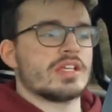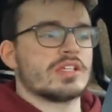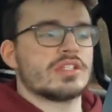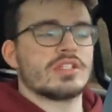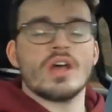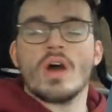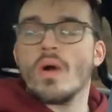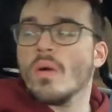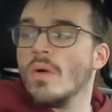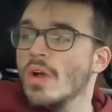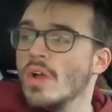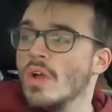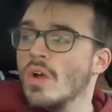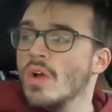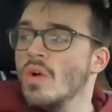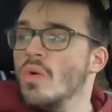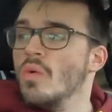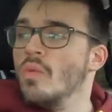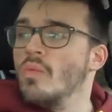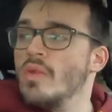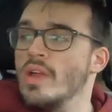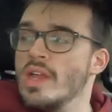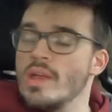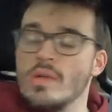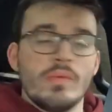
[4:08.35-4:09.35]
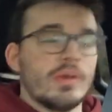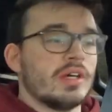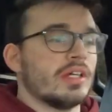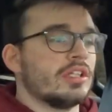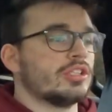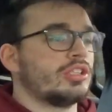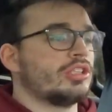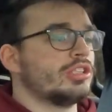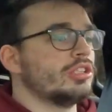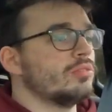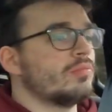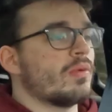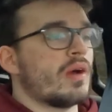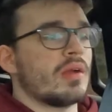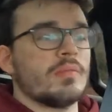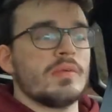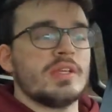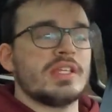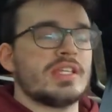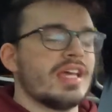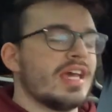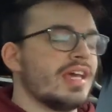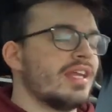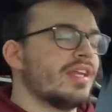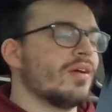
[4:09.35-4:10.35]
So we will do what we
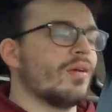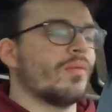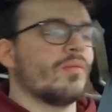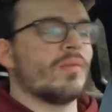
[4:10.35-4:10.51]
did